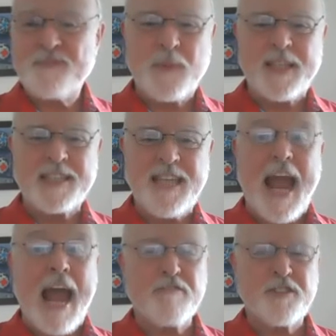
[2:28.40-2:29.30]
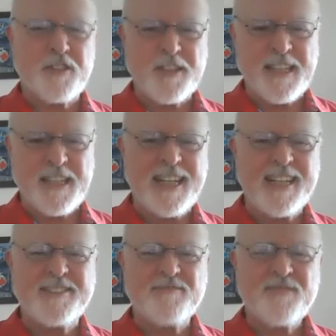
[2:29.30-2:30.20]
with its half turn in
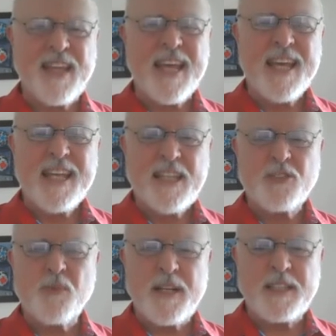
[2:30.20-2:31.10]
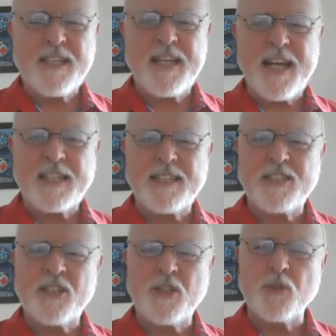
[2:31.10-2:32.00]
it. This one is connected
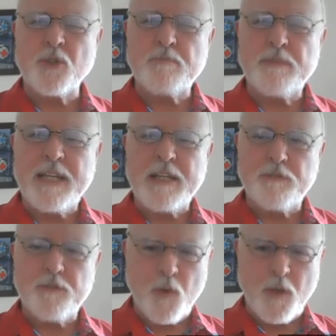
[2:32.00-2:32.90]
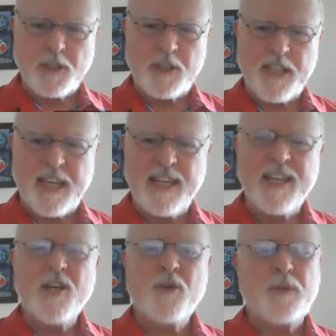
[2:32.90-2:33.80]
to the group P4G
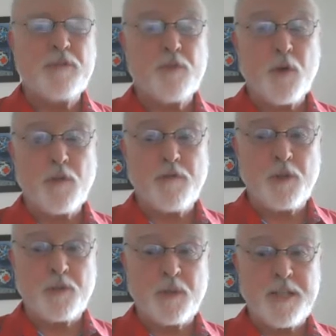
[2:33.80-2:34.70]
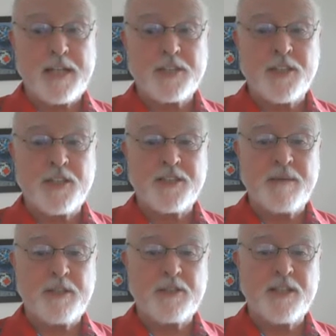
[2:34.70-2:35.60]
with 4-fold rotational
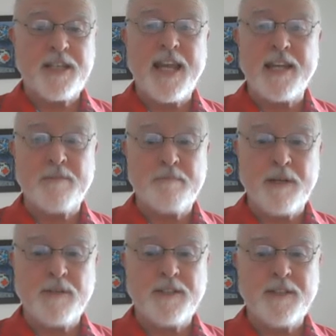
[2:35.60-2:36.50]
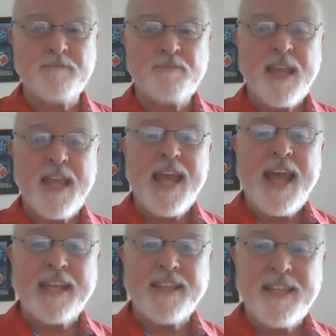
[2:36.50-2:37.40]
symmetry and a mirror.
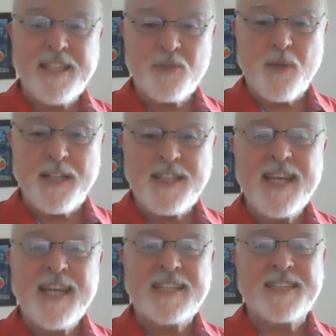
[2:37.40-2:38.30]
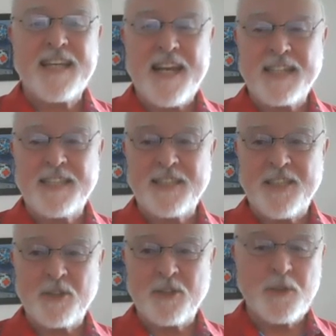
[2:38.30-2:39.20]
And this one is connected
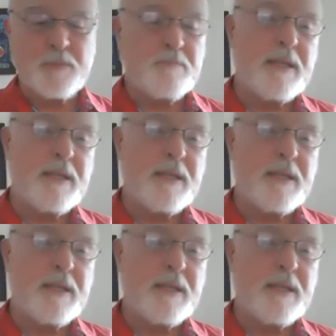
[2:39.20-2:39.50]
to the group